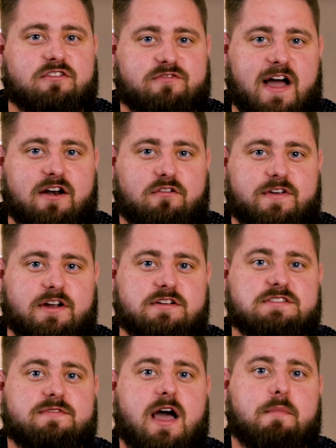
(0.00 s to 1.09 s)
your final
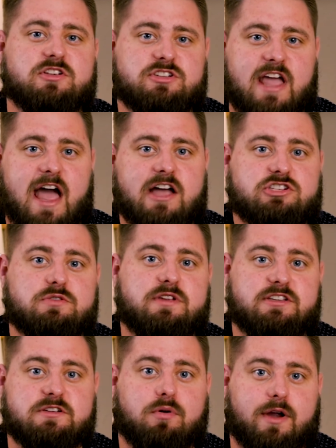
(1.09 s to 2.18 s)
figures of how much cash you
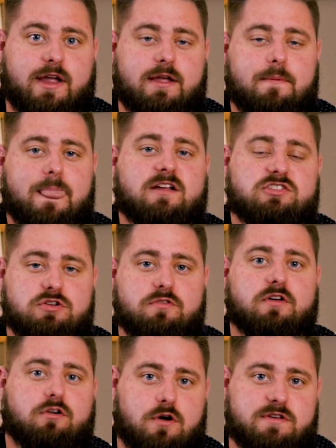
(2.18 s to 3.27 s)
need to bring to
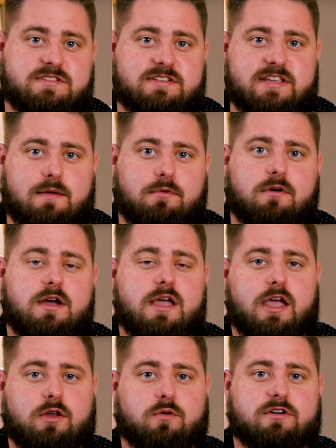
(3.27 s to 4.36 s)
the closing table
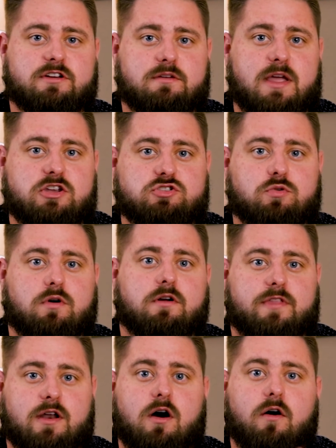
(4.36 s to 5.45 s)
in order to make sure
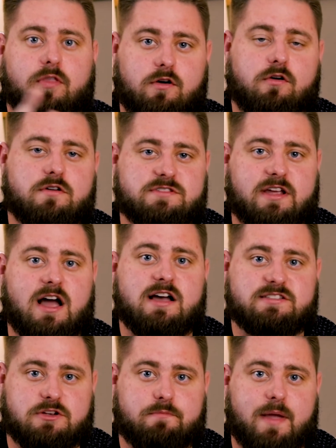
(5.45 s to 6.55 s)
that all the closing costs are